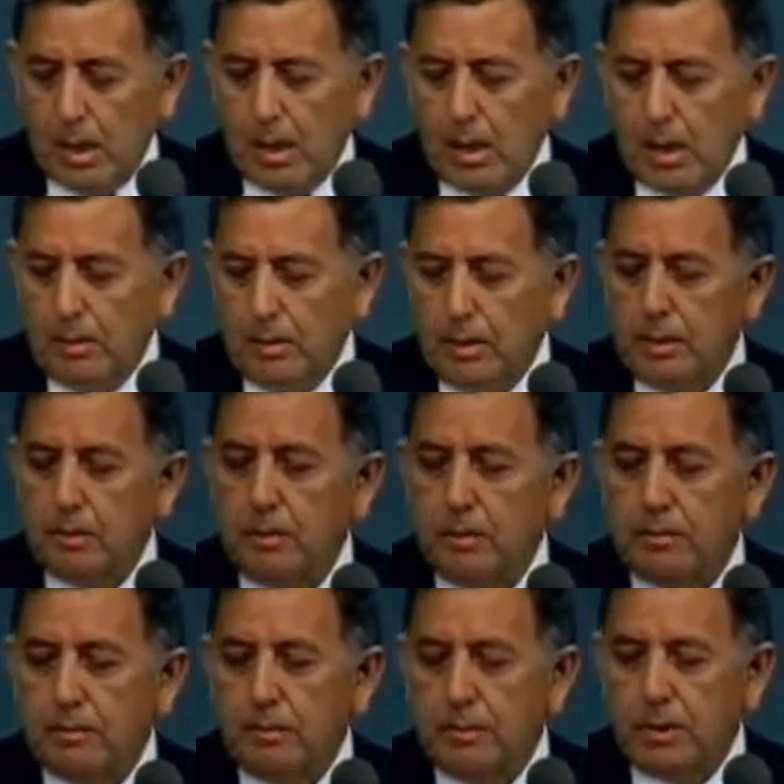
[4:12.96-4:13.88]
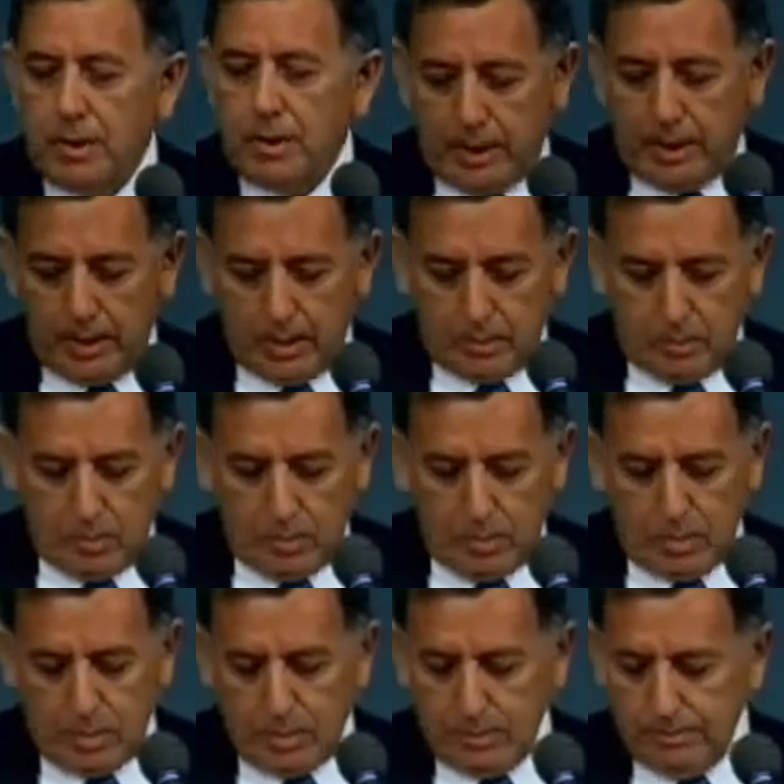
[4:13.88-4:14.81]
This was from SAC
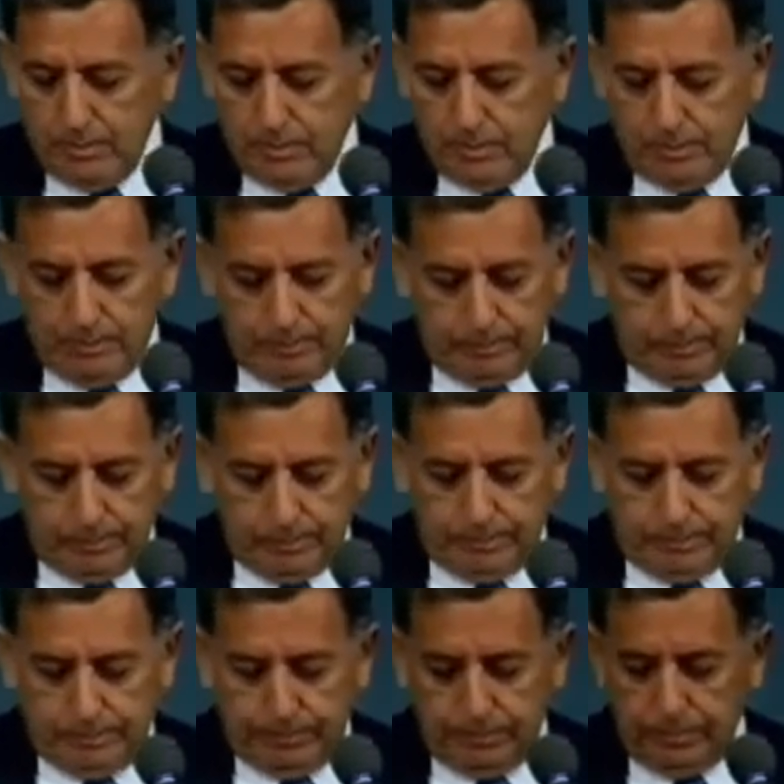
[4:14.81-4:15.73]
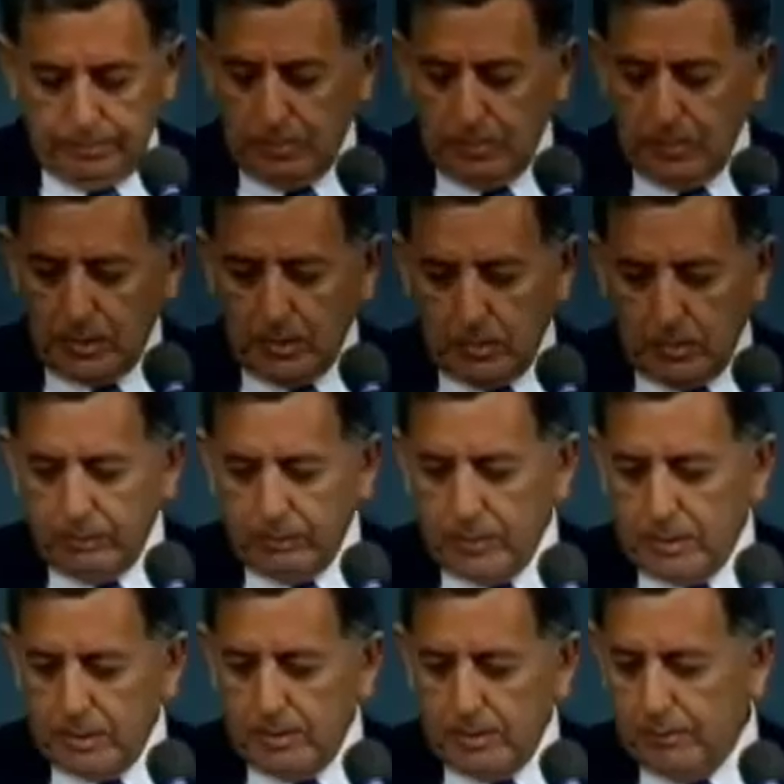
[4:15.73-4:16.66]
headquarters. So we've
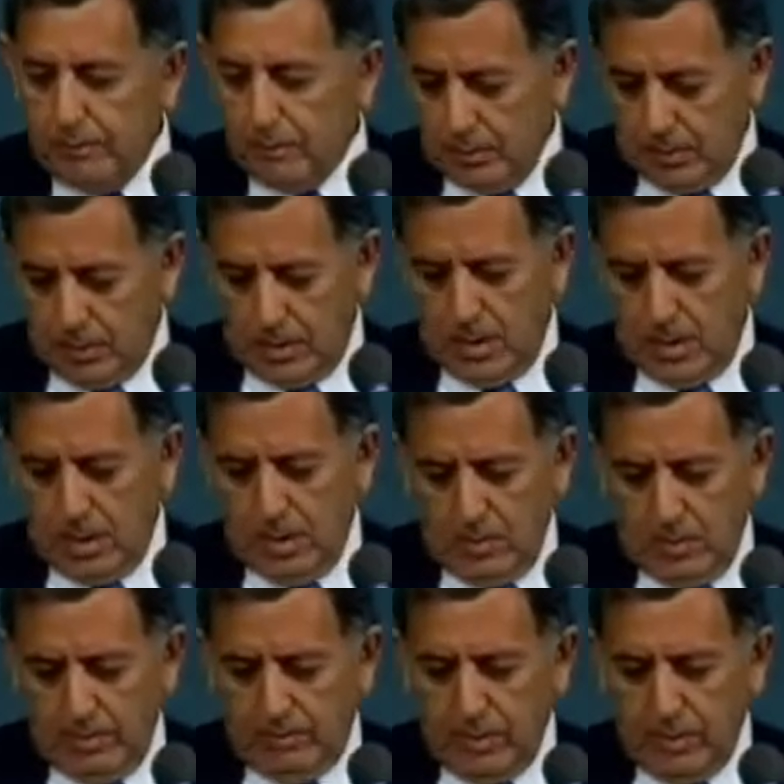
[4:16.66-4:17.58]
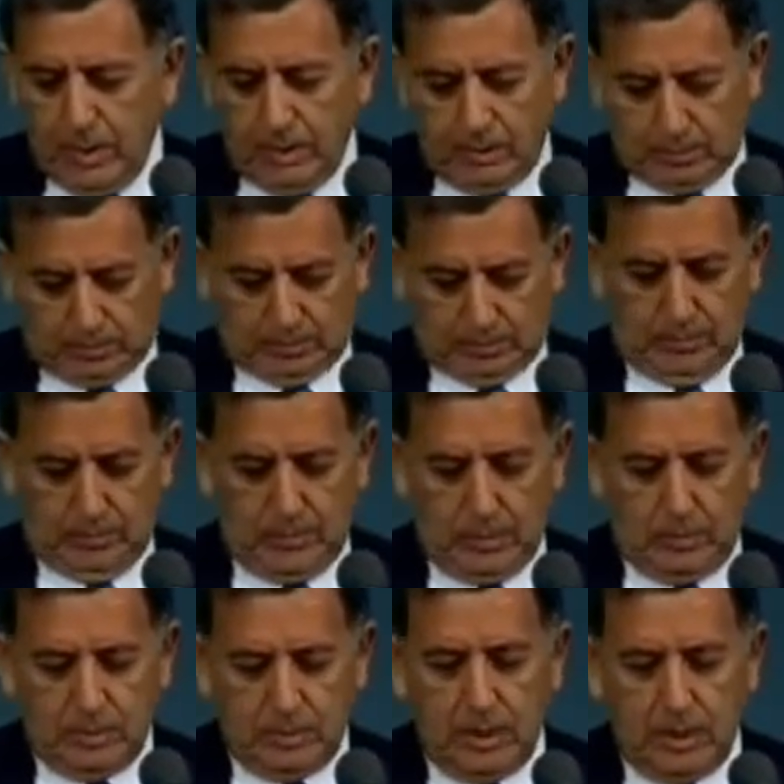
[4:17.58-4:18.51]
got
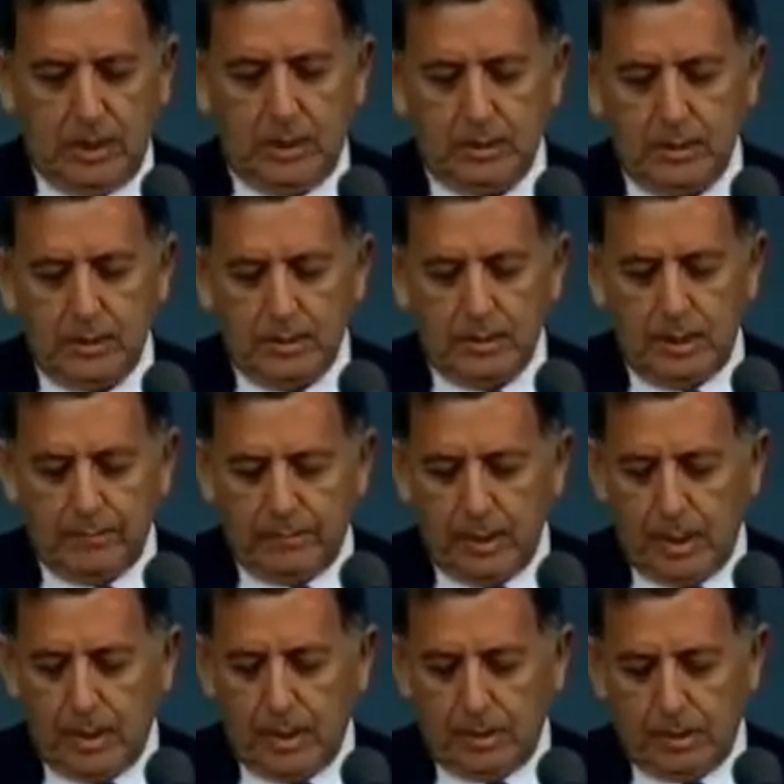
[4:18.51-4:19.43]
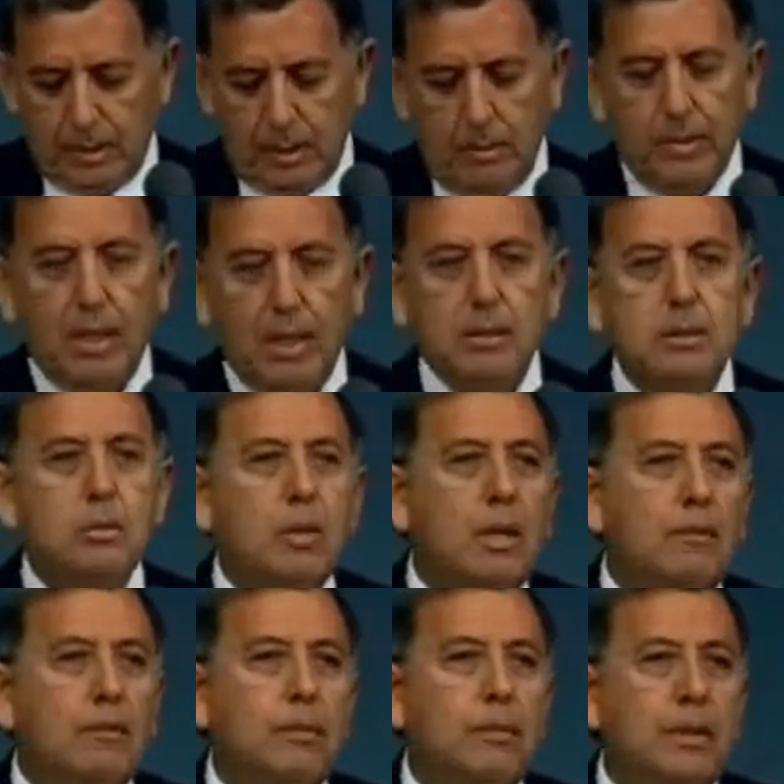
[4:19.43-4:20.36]
those telexes. I've got about
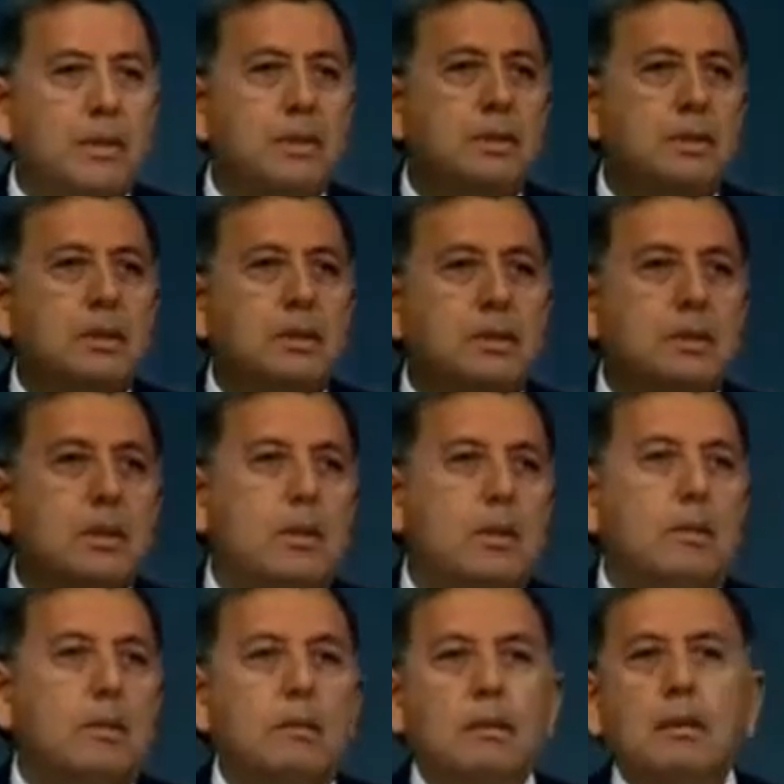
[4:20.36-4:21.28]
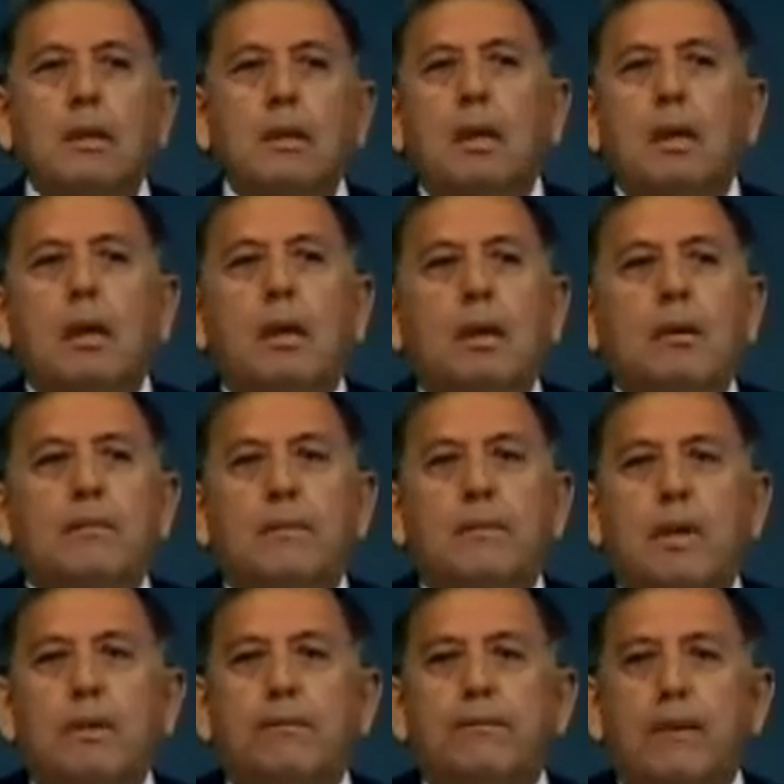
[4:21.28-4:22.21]
12 witnesses that'll
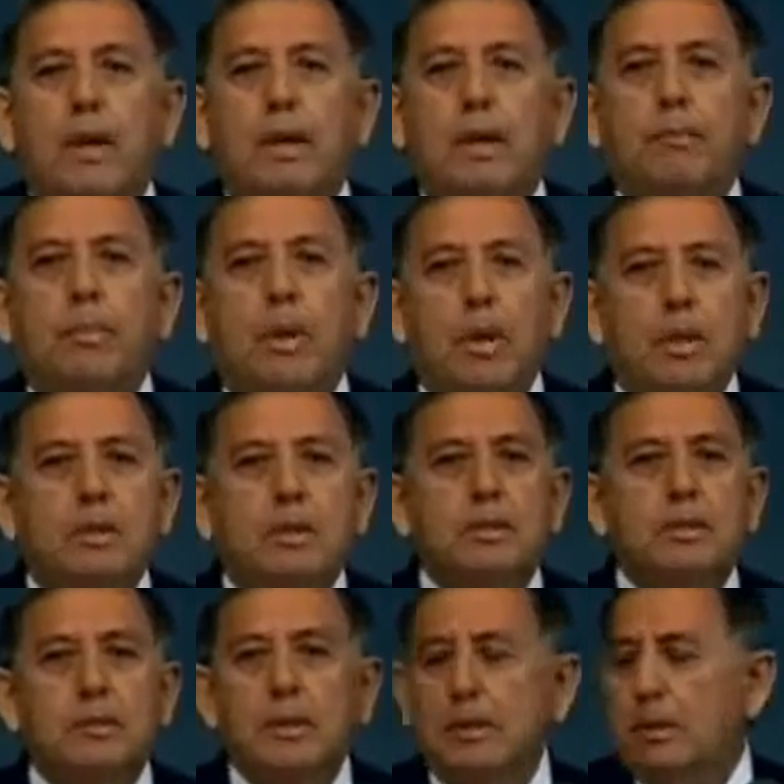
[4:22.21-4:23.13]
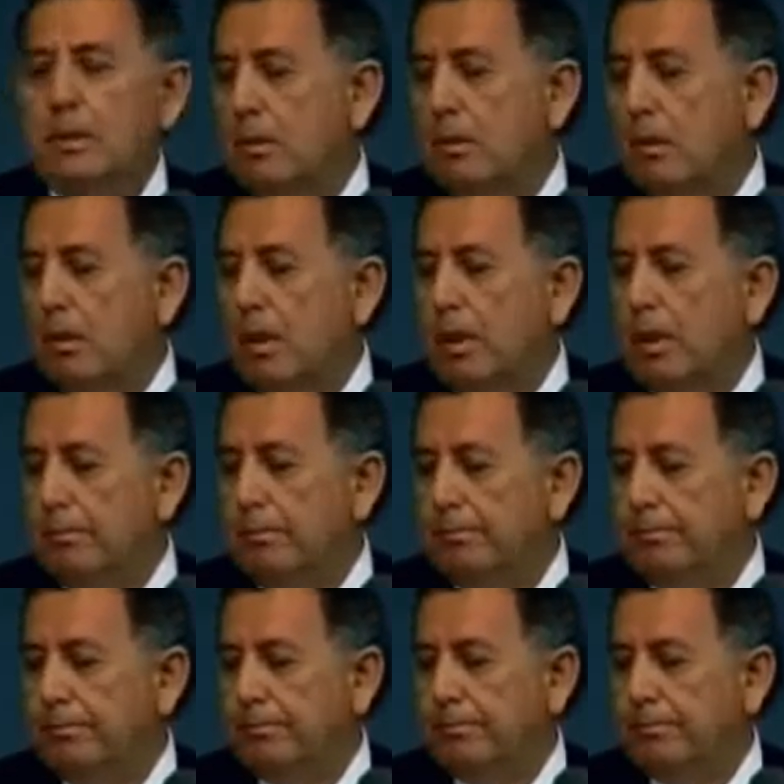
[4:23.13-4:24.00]
verify parts of this story,